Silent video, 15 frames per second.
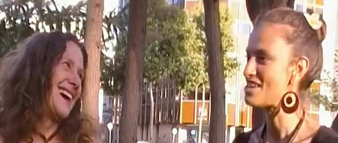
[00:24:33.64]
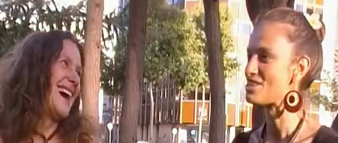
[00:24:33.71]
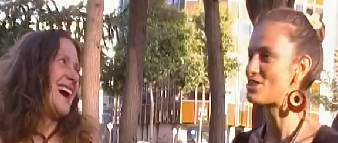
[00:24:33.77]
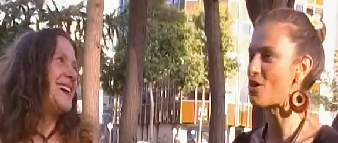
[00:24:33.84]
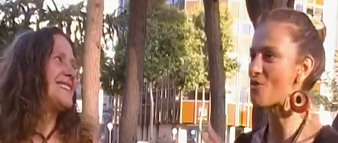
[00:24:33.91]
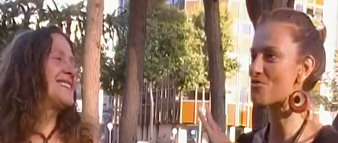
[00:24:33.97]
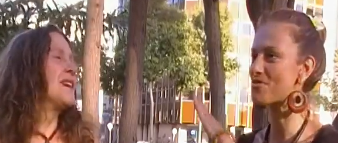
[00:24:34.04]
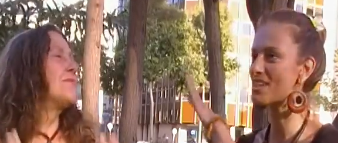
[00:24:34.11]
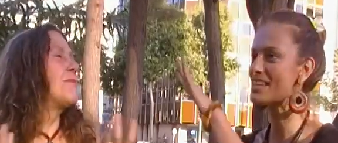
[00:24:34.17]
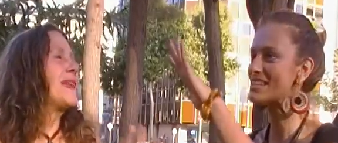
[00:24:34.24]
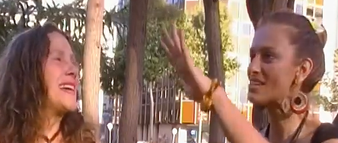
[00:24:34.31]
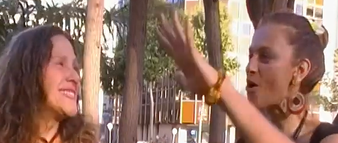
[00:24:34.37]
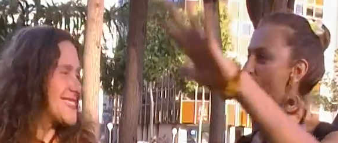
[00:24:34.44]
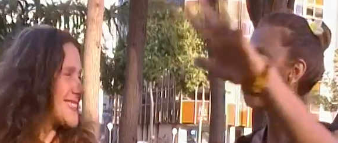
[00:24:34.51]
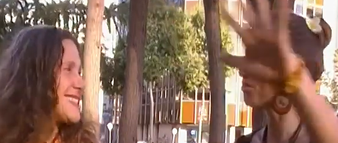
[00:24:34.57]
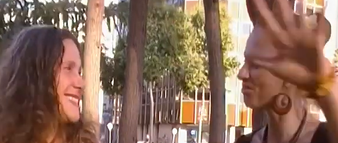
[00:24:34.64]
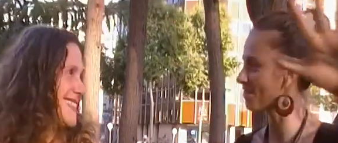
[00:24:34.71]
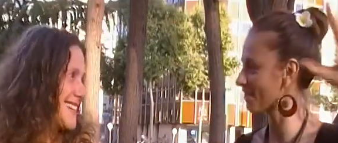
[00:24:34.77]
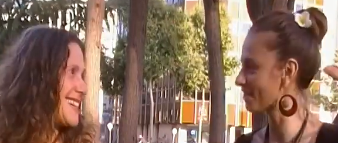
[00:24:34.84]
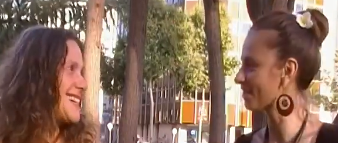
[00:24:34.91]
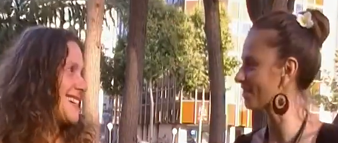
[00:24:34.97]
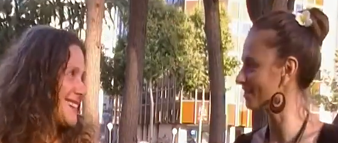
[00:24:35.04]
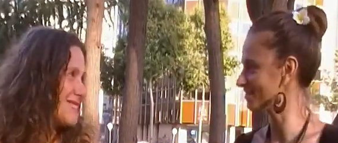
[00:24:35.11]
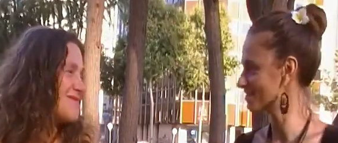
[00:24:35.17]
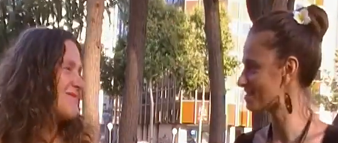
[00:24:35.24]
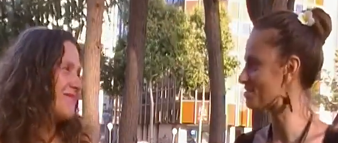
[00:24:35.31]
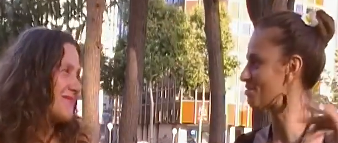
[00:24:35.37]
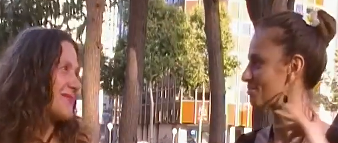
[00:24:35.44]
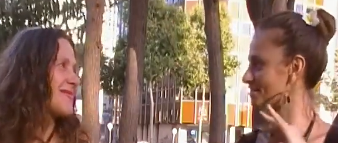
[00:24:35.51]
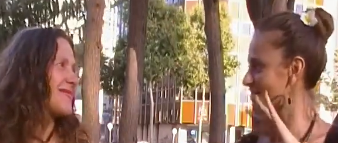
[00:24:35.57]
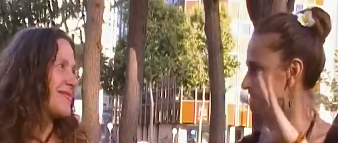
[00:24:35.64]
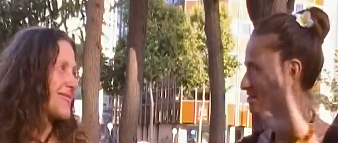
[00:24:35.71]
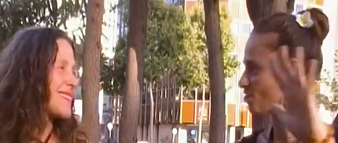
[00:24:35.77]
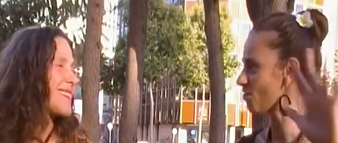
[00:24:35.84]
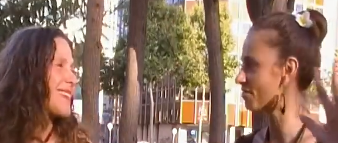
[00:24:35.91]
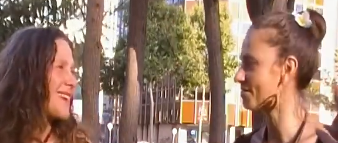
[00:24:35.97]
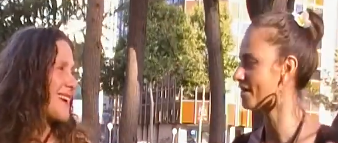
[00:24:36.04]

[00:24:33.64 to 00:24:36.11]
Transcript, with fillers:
Speaker 1: so Simplicity. this whole thing, so this whole